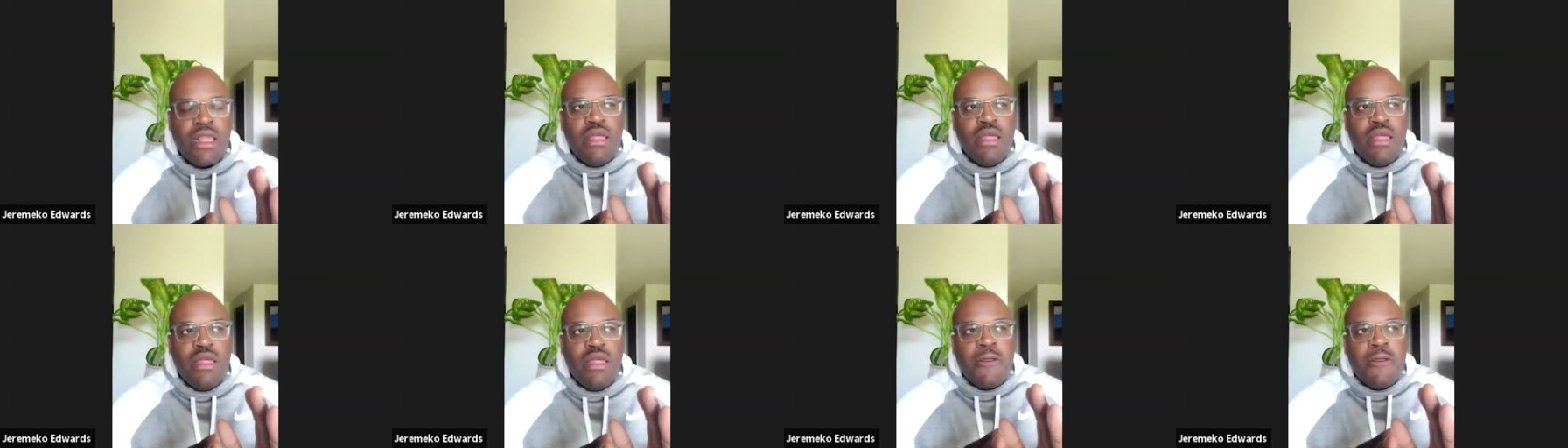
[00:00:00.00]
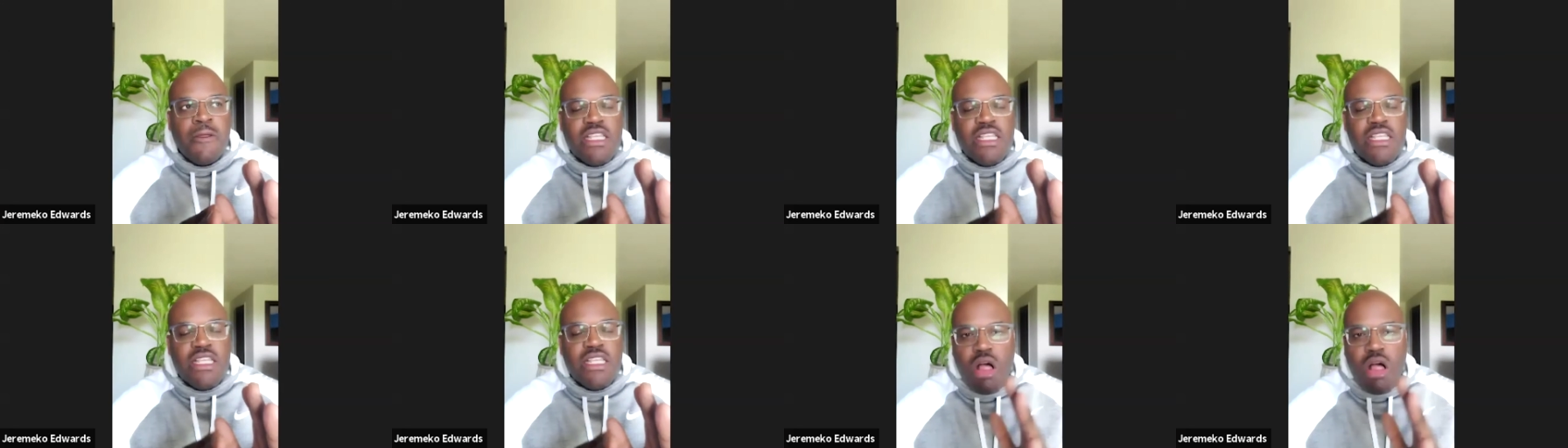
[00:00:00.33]
it's
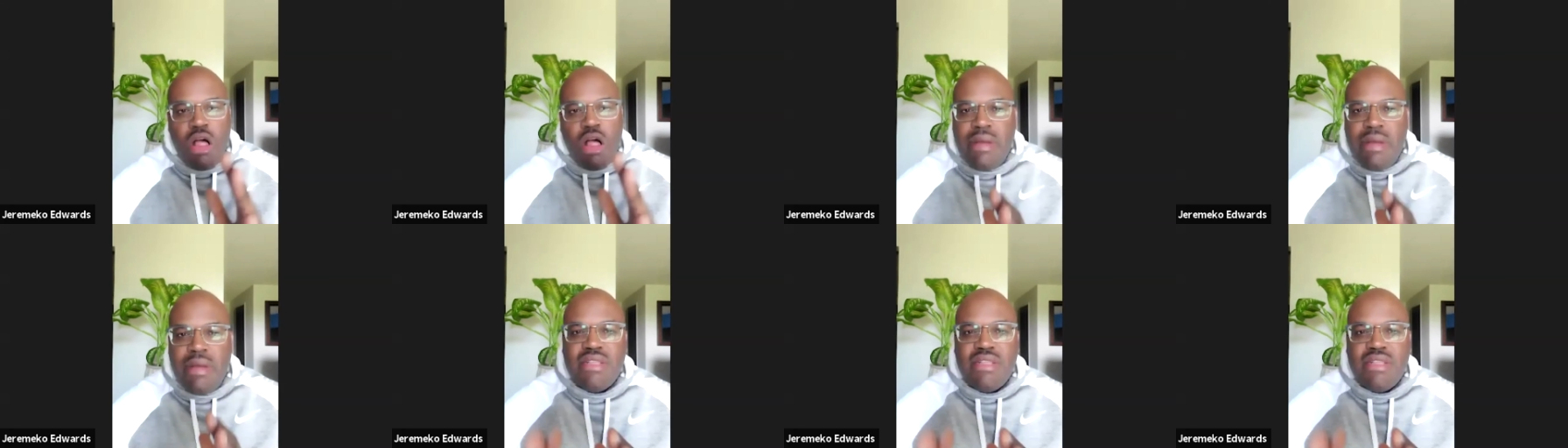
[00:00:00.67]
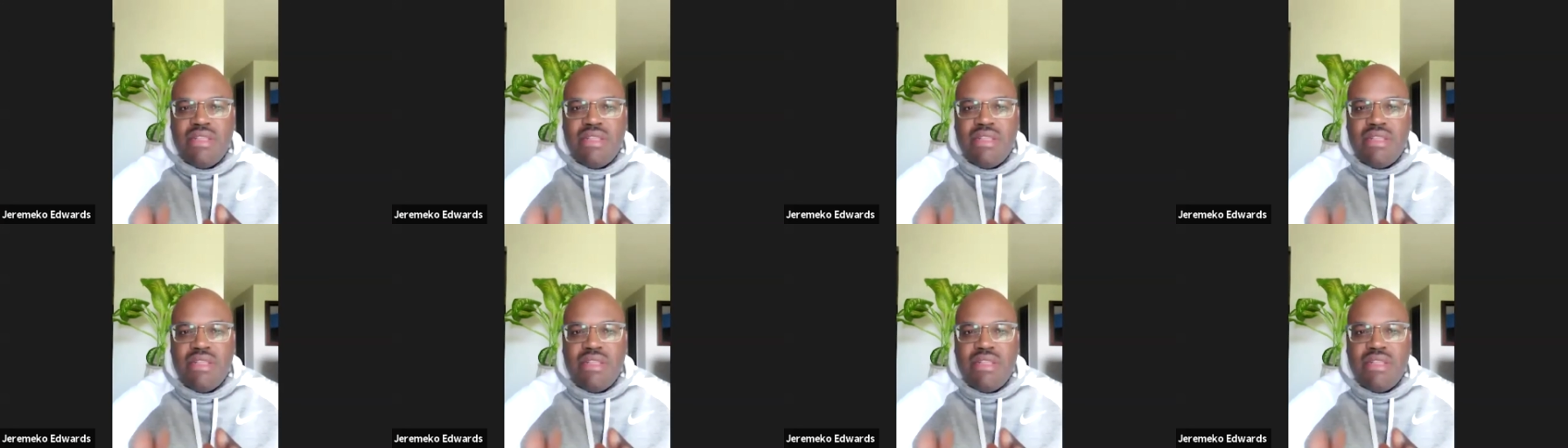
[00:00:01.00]
all about like
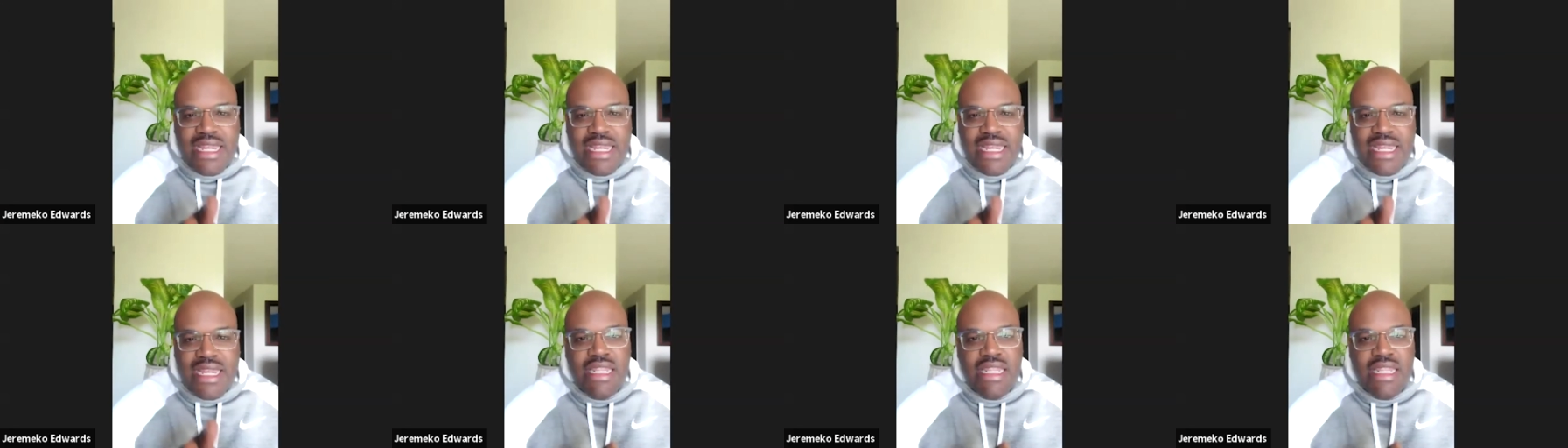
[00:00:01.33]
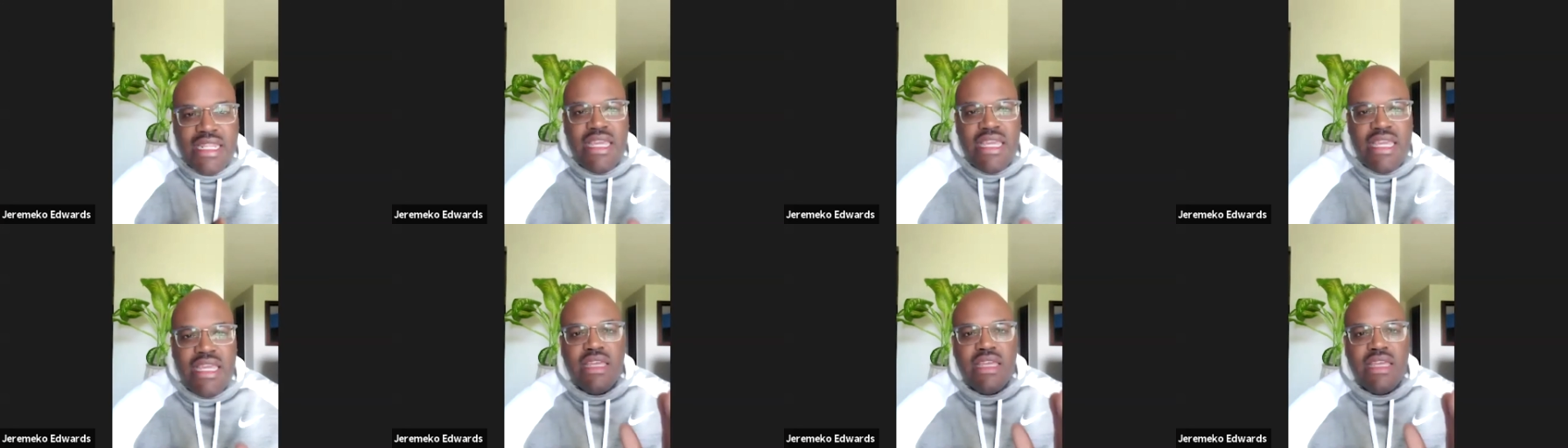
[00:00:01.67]
technique
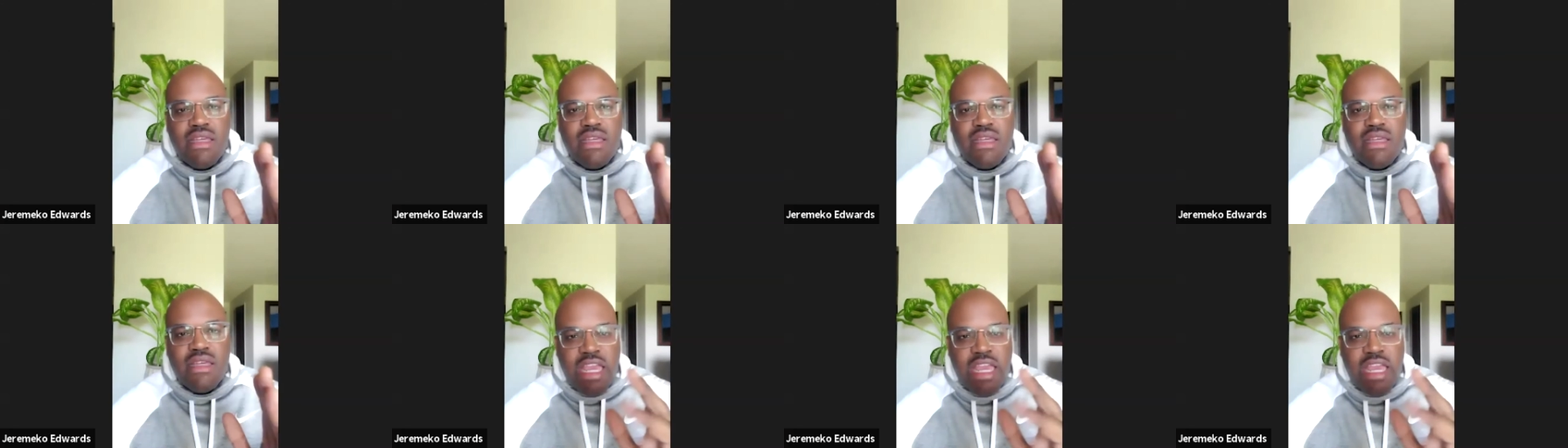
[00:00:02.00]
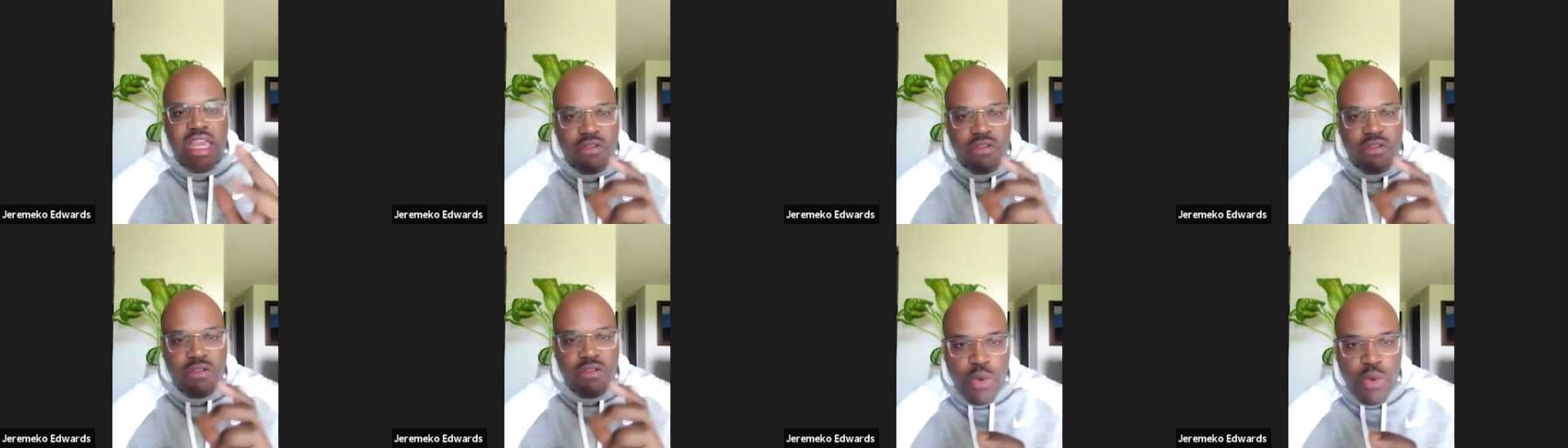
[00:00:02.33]
and your
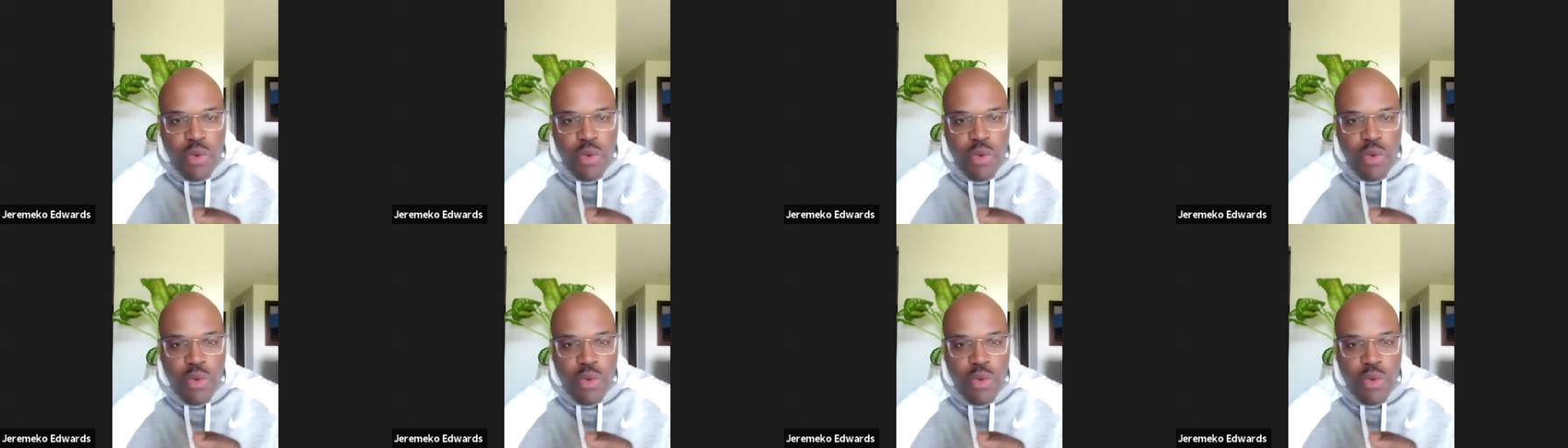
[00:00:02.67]
voice